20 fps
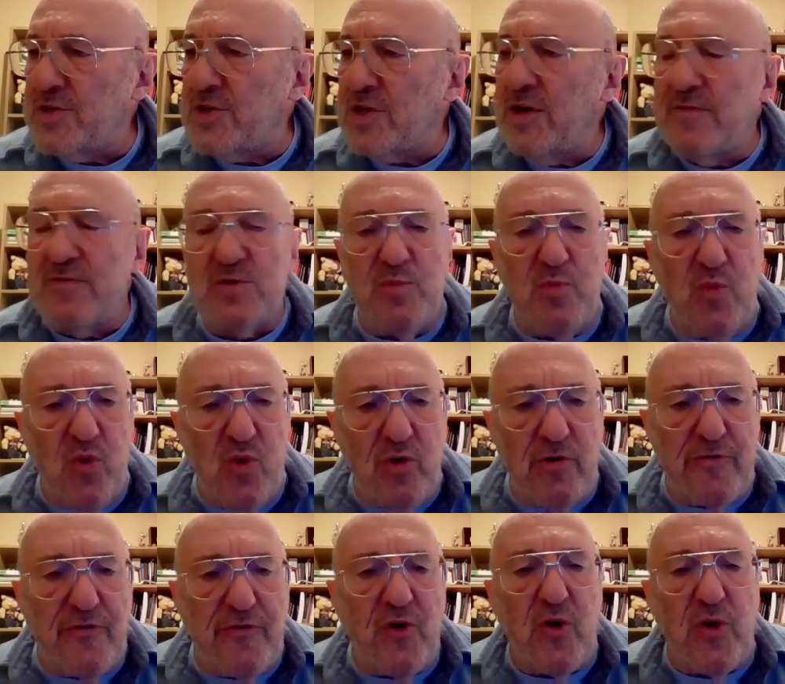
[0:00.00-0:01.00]
gives more
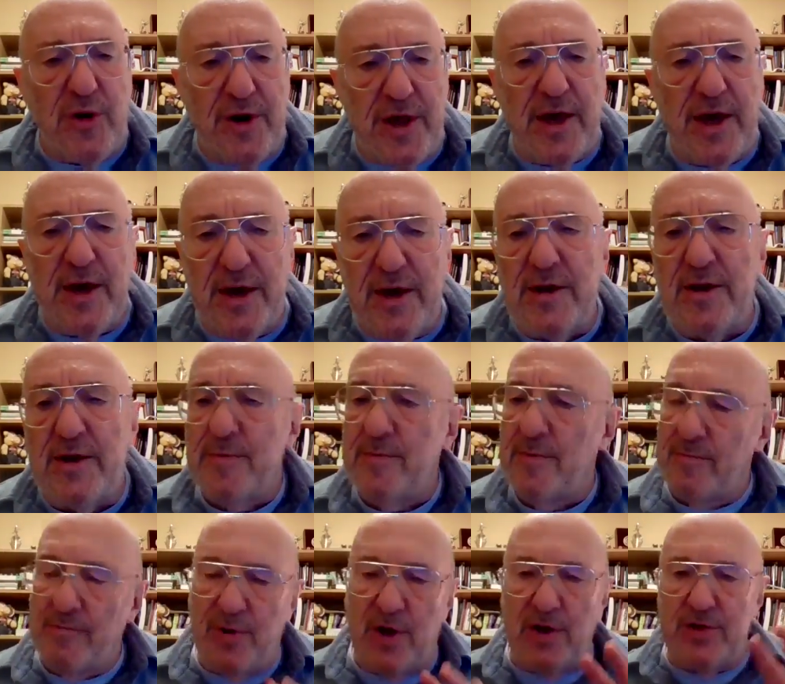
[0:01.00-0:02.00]
foreign aid,
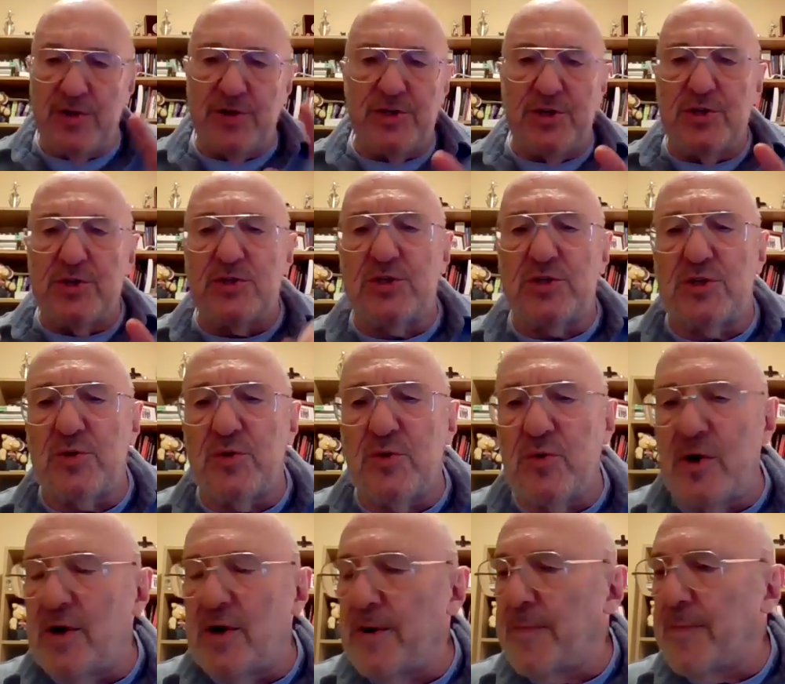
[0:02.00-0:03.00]
apologies
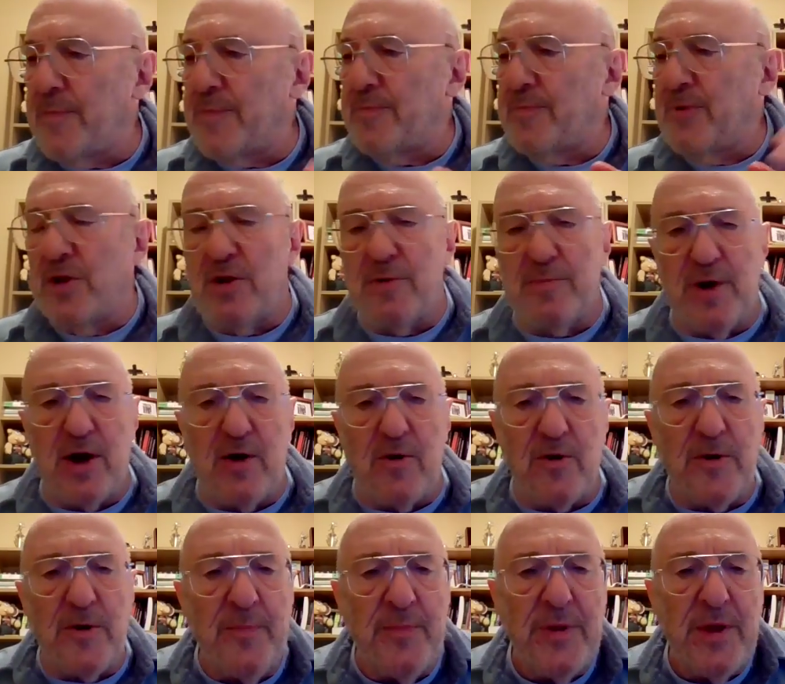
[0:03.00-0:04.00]
to Peter
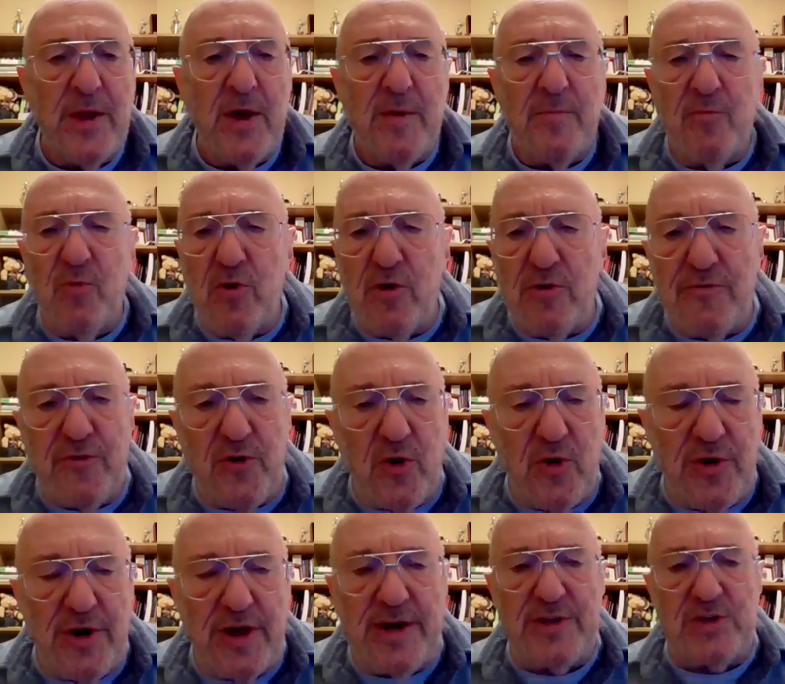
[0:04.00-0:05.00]
Bauer, more
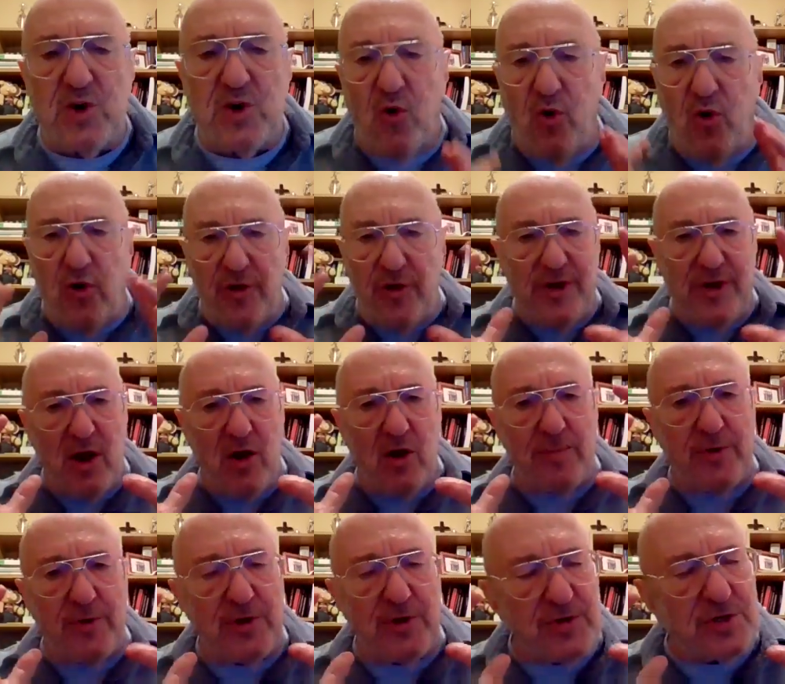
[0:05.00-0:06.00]
foreign aid to all the Arab
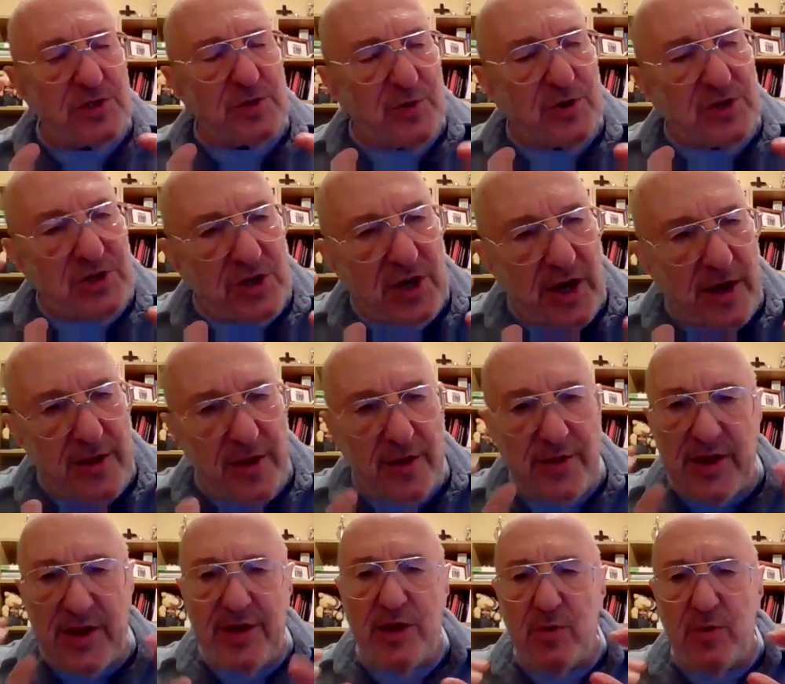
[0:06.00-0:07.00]
countries put together
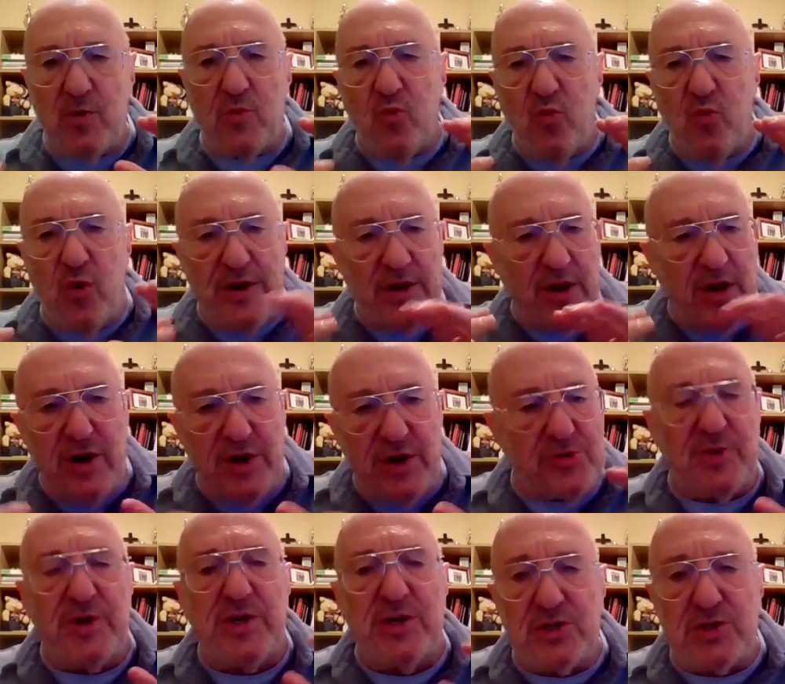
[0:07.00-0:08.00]
than the one
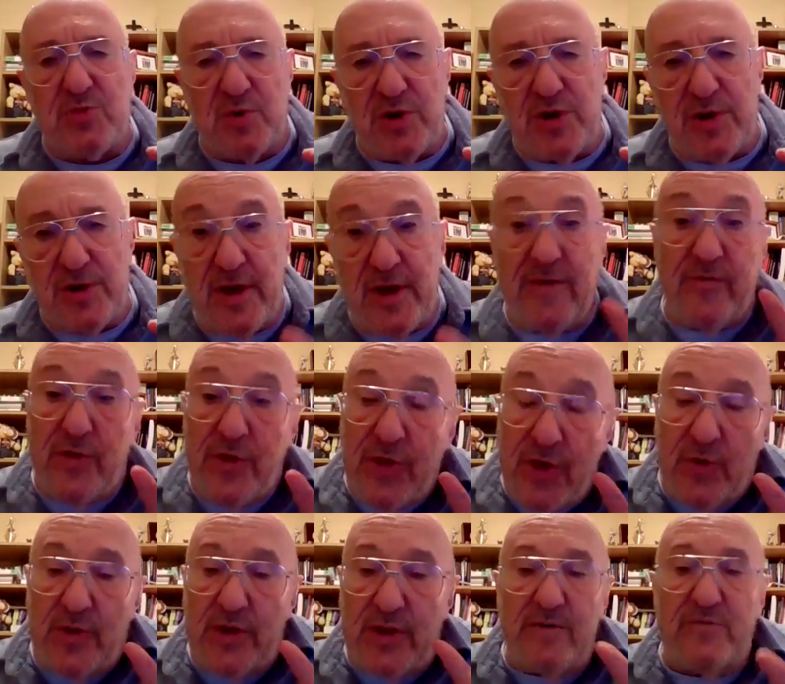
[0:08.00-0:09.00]
country, Israel, even
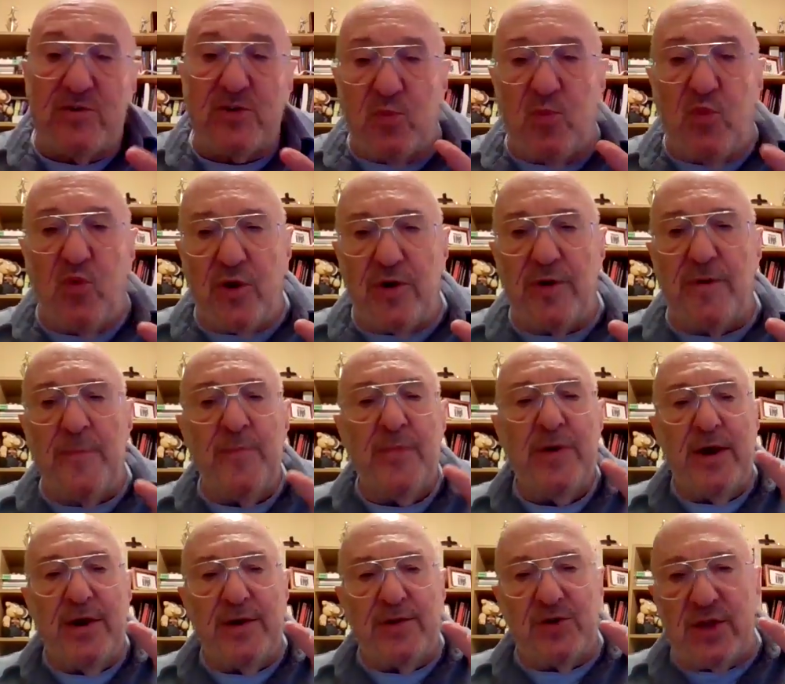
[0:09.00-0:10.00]
though it gives more
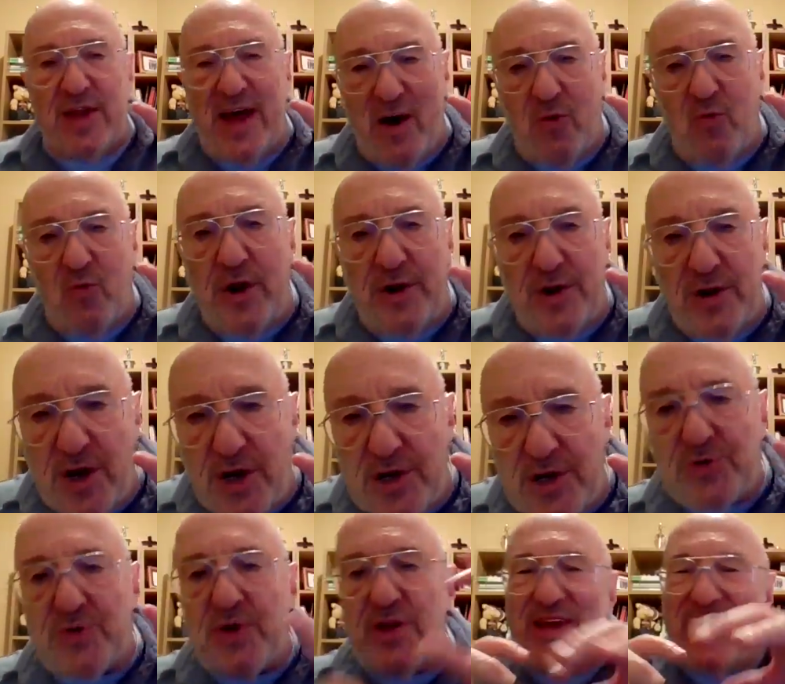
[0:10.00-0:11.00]
to that one
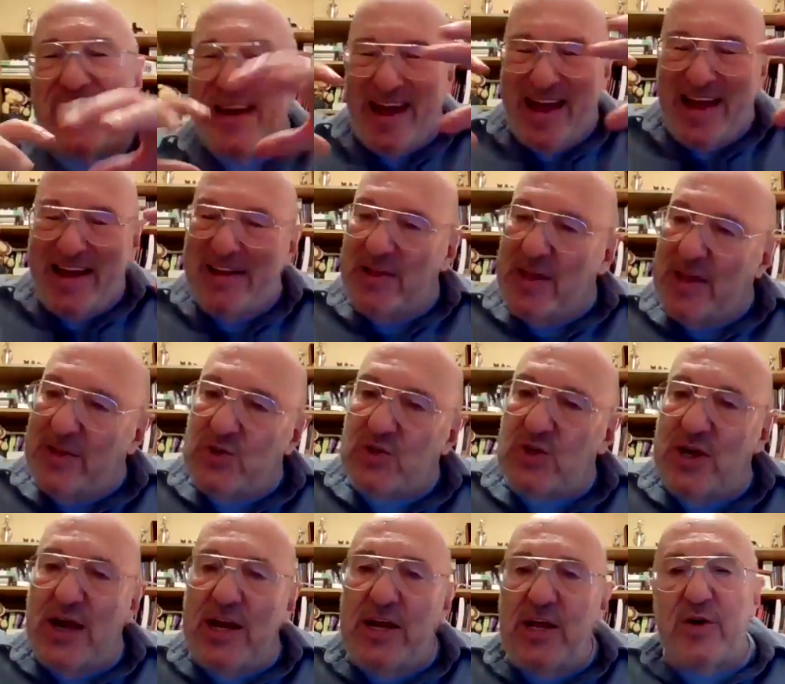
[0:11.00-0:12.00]
country than to
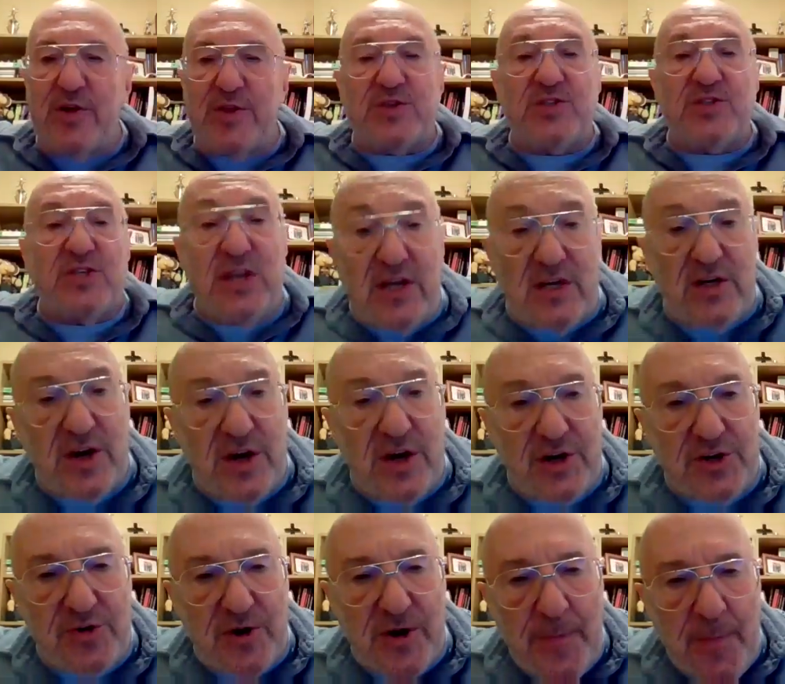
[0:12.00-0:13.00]
any other single
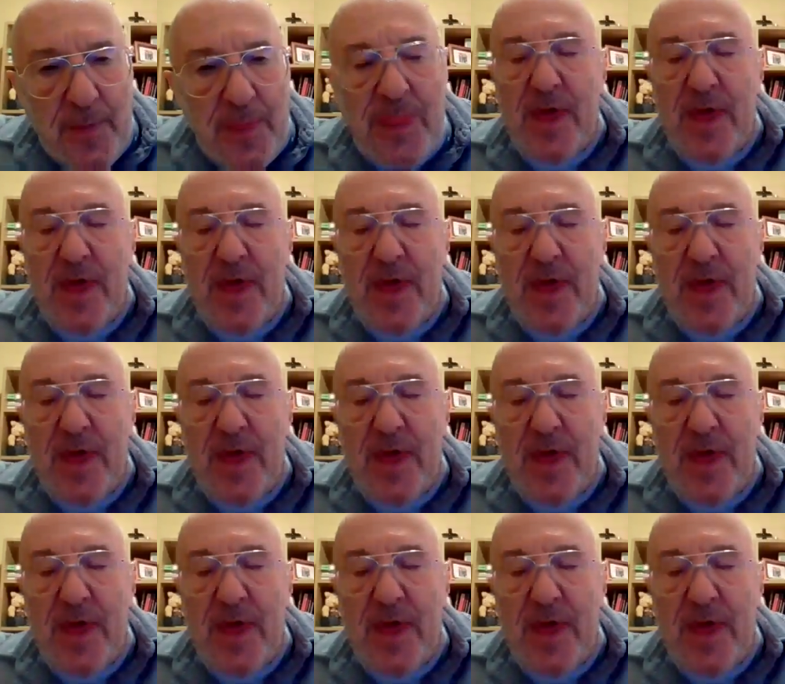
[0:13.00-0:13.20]
country.